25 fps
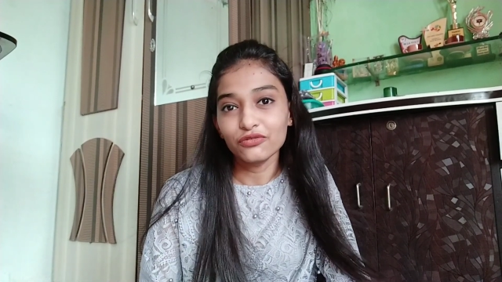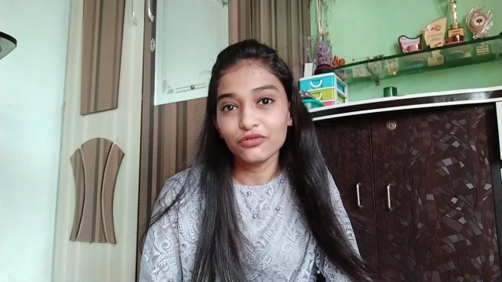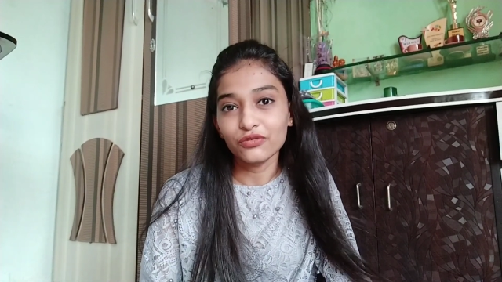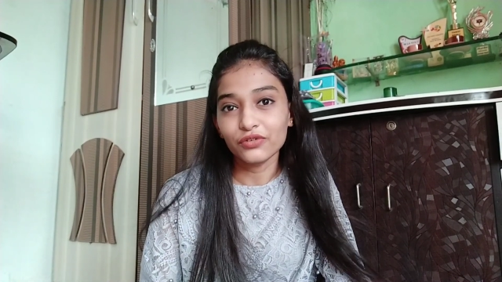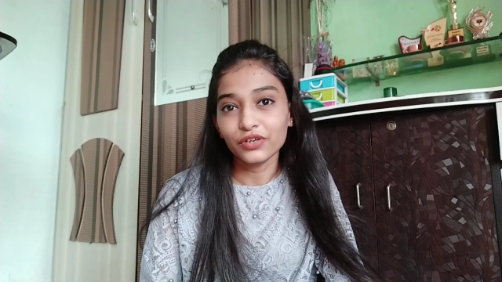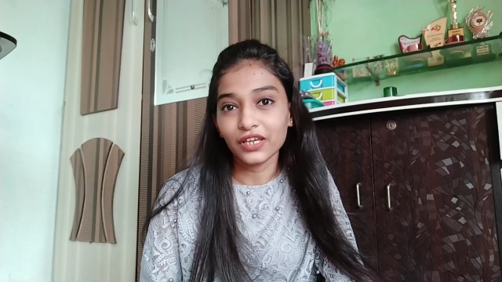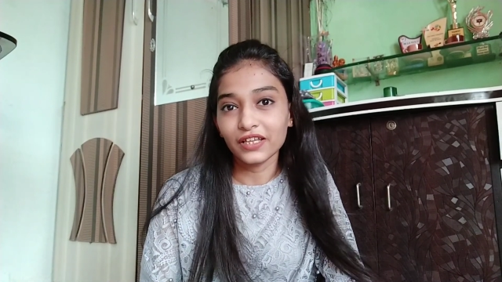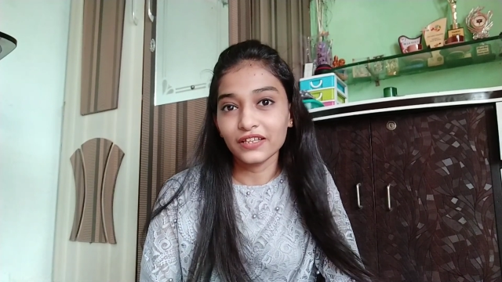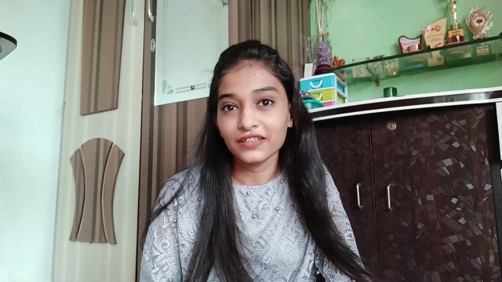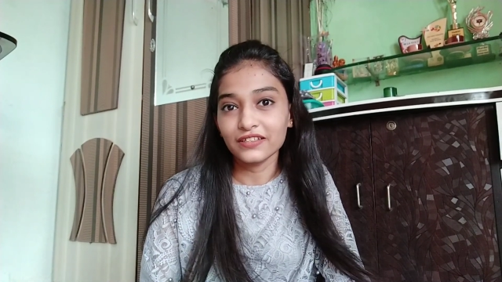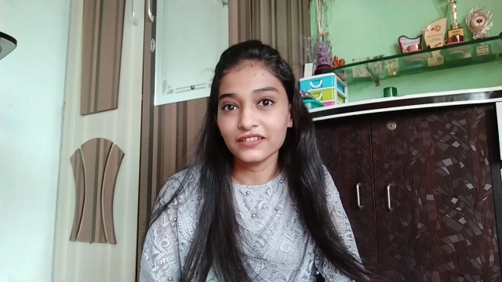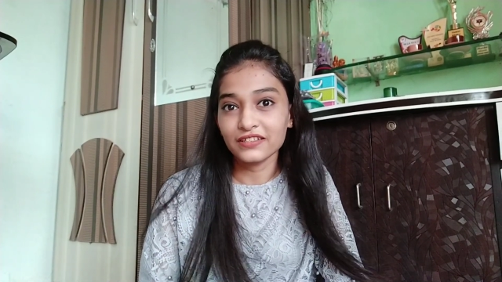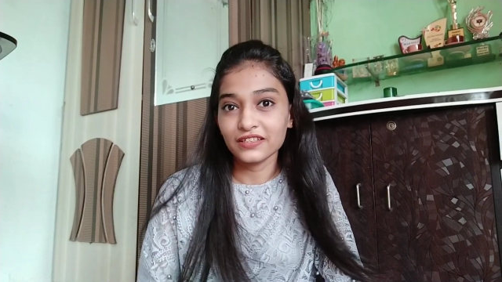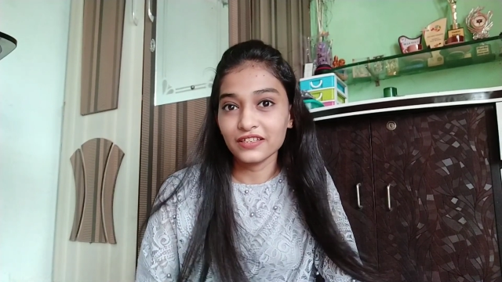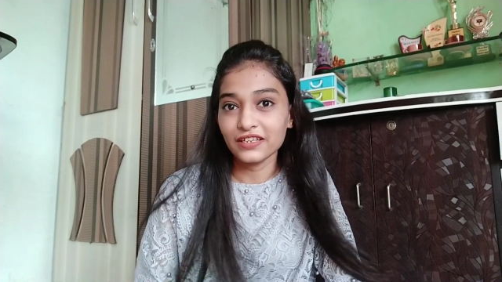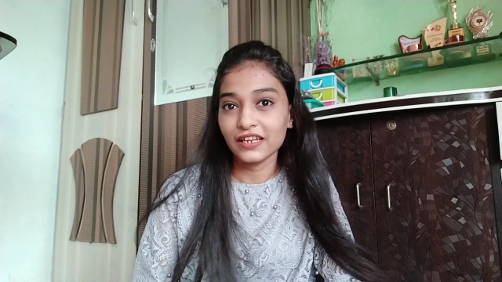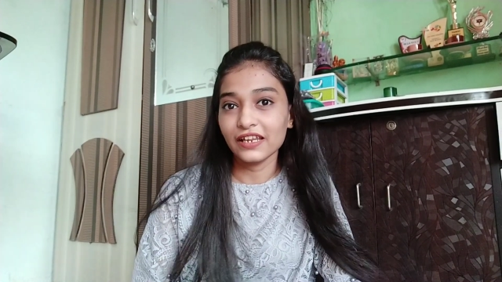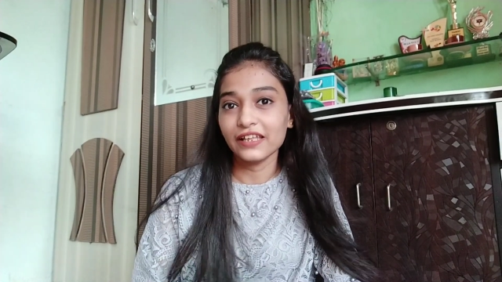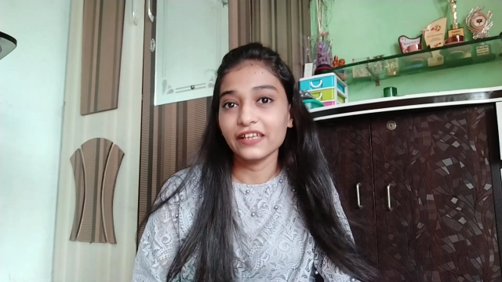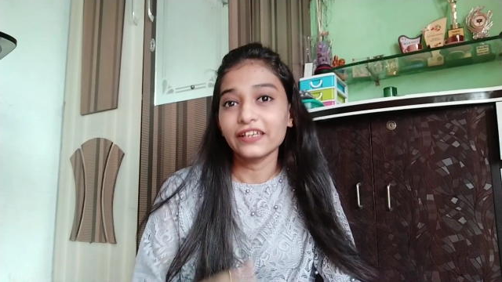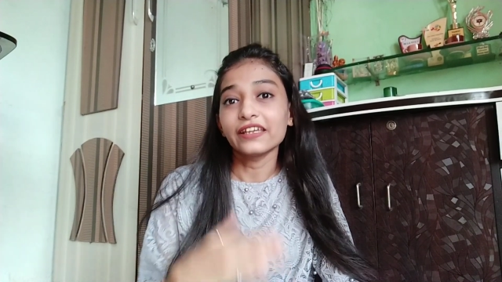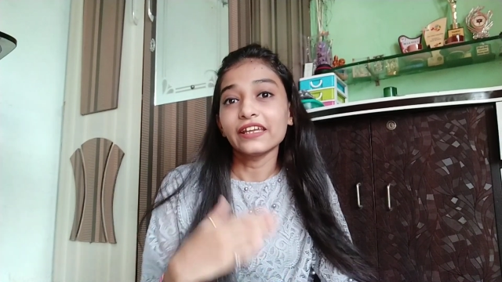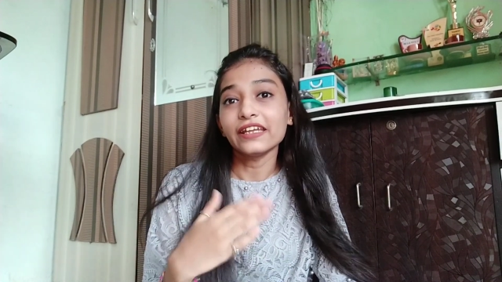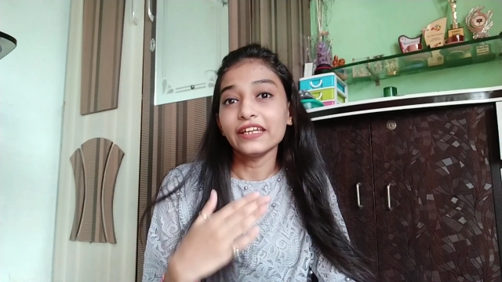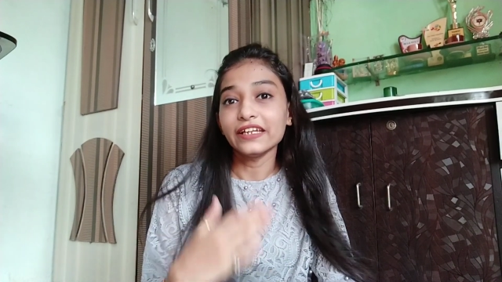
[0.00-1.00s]
you can say
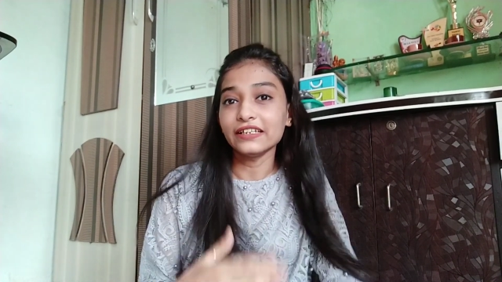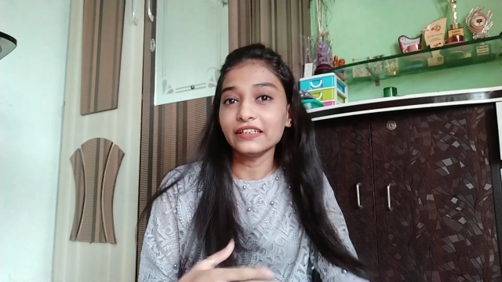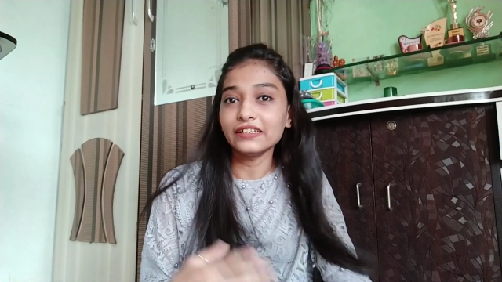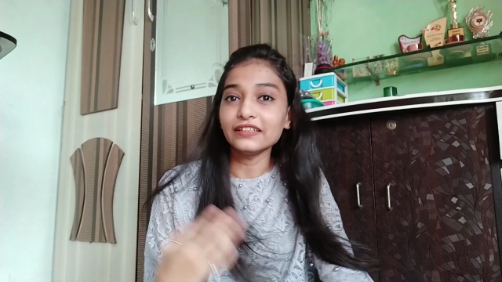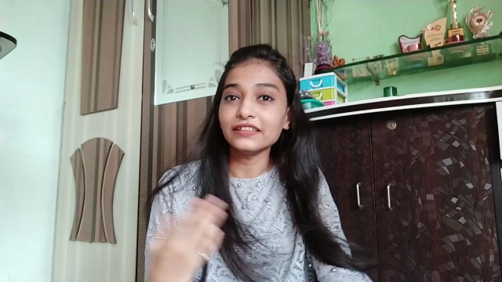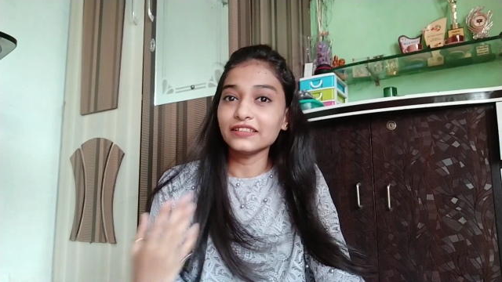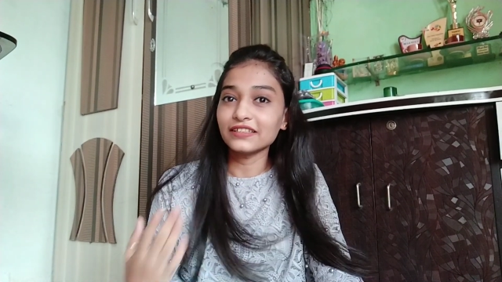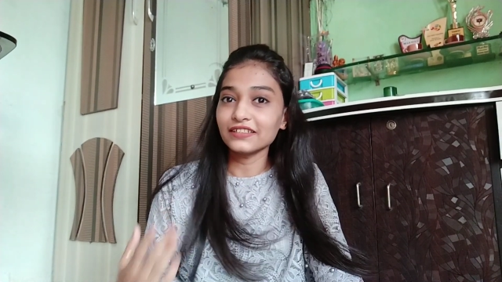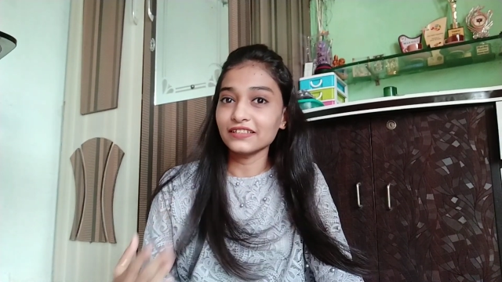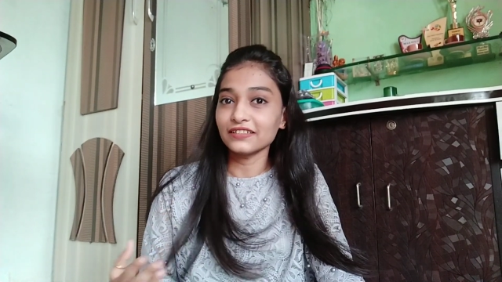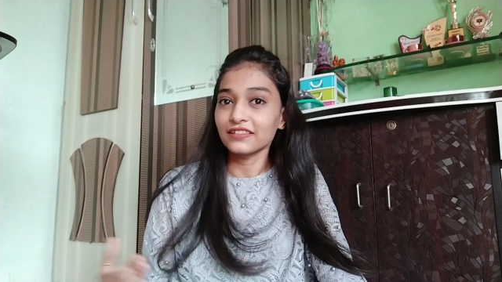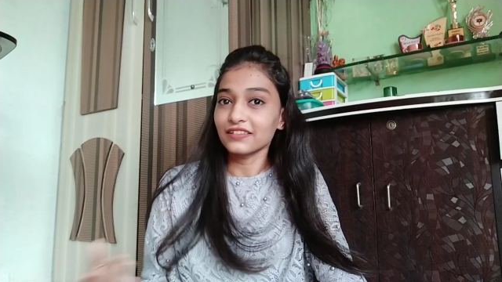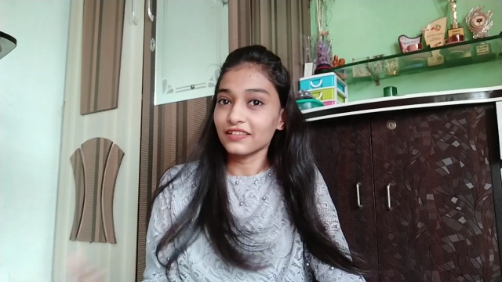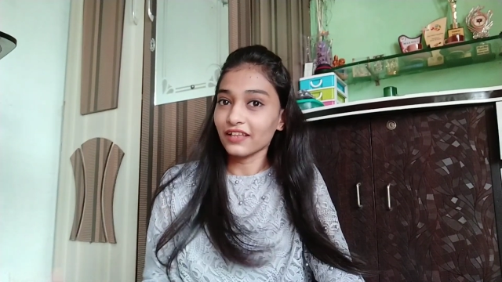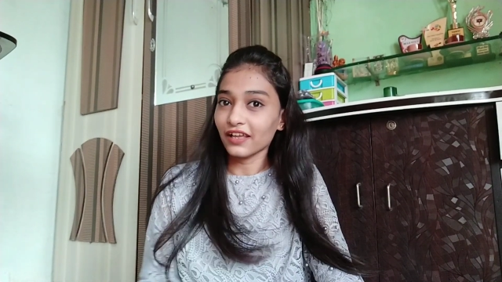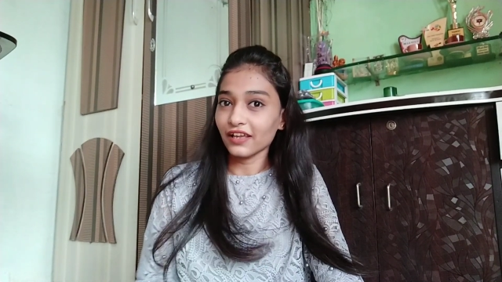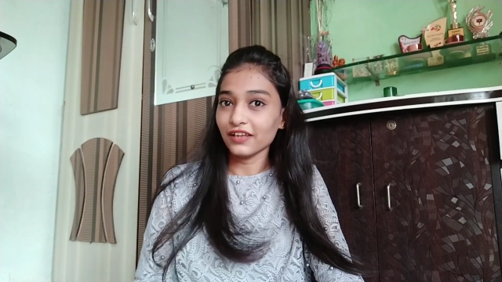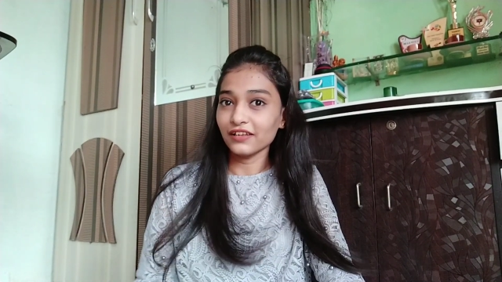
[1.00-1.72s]
like 18 things